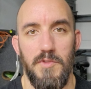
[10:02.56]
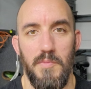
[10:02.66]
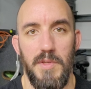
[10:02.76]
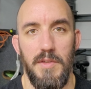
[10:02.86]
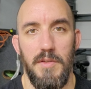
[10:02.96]
to
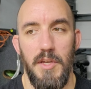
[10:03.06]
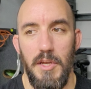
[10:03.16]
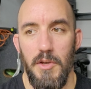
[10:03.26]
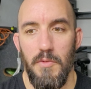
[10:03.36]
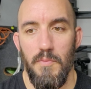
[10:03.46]
be
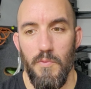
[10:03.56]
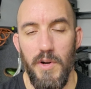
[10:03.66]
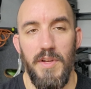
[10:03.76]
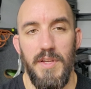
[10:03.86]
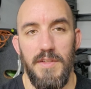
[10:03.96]

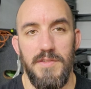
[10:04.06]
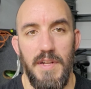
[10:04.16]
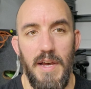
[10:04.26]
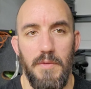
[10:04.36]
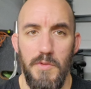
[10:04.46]
where he is
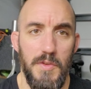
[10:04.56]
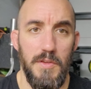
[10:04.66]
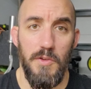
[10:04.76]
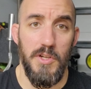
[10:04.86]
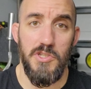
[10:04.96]
now. You
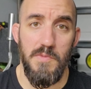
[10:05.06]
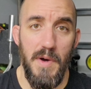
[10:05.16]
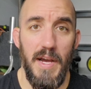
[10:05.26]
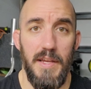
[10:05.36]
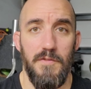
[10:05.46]
think, look at
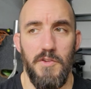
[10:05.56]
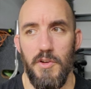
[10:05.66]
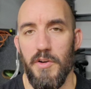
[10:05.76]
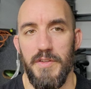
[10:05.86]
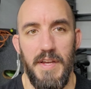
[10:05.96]
Chimaev, and you're
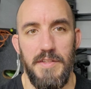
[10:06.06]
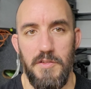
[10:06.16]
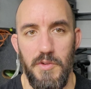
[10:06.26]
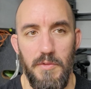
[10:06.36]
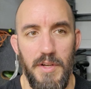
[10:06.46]
like, oh, that guy's a
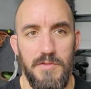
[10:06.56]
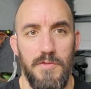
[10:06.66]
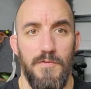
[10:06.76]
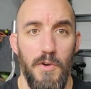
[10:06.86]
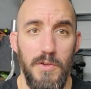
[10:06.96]
great
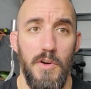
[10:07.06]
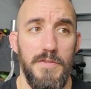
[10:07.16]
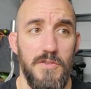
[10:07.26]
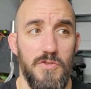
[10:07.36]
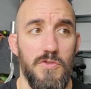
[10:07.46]
wrestler.
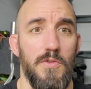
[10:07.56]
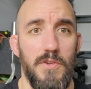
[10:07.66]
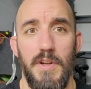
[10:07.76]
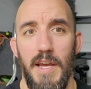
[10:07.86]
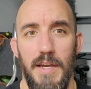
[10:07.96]
Volkanovski's so
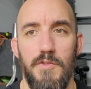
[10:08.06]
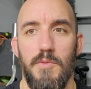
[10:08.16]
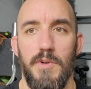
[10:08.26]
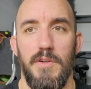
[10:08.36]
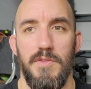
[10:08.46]
good
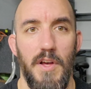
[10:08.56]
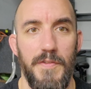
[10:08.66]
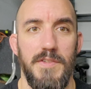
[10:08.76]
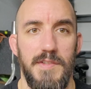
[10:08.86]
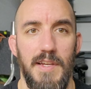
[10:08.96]
everywhere.
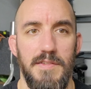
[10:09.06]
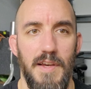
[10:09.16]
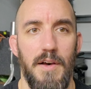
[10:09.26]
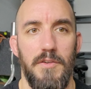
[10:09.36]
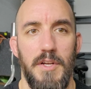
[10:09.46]
Nothing stands
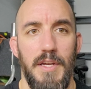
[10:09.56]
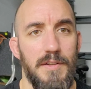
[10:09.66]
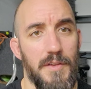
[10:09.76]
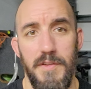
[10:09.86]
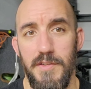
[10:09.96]
out.
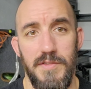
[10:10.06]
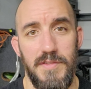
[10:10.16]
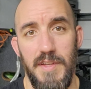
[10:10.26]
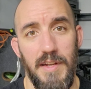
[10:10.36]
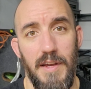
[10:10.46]
Nothing doesn't
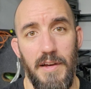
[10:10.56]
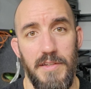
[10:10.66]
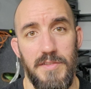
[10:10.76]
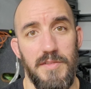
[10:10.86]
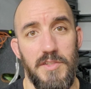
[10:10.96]
stand out
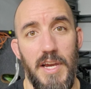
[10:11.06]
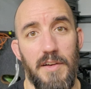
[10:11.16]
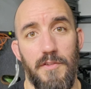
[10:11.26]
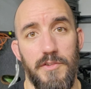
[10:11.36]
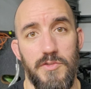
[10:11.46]
because he's a
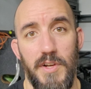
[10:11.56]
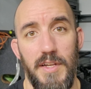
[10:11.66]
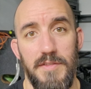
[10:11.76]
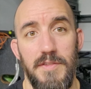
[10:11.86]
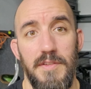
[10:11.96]
jack of all
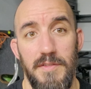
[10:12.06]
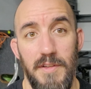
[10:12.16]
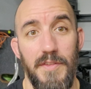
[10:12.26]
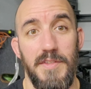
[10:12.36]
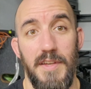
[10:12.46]
trades.
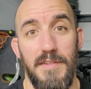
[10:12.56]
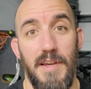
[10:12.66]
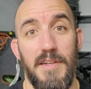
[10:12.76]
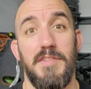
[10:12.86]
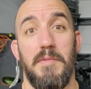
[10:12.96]
Nothing stands
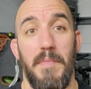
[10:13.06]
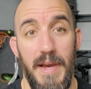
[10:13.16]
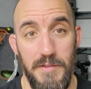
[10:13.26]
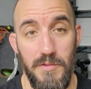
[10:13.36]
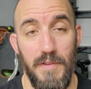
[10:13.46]
out because he's a
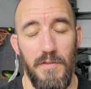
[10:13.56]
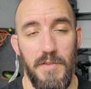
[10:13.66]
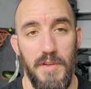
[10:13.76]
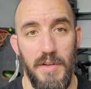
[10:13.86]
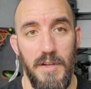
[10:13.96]
master of
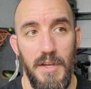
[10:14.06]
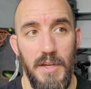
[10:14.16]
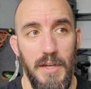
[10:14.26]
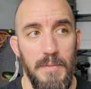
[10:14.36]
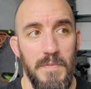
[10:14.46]
everything.
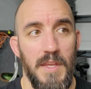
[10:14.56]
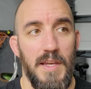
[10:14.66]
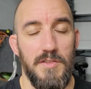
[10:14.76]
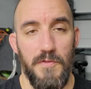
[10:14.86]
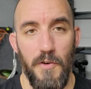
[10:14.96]

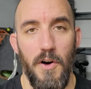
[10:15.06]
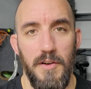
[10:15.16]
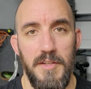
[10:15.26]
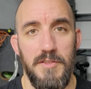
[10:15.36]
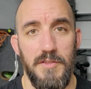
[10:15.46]
He's a
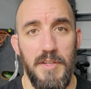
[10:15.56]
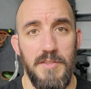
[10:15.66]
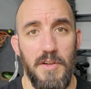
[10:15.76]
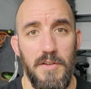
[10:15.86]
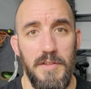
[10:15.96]
fault. He's a
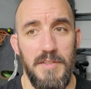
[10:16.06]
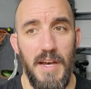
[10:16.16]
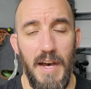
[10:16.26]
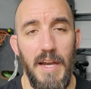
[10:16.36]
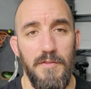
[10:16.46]
he's a he's a
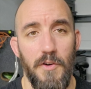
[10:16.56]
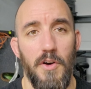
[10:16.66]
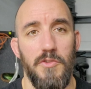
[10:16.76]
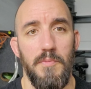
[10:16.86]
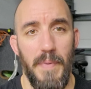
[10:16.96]
high
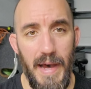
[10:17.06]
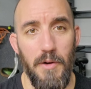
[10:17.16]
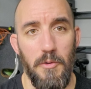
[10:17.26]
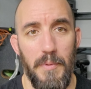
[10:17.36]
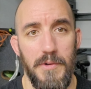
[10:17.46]
volume
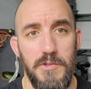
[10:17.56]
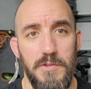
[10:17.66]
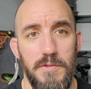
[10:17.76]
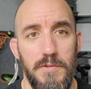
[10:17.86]
power puncher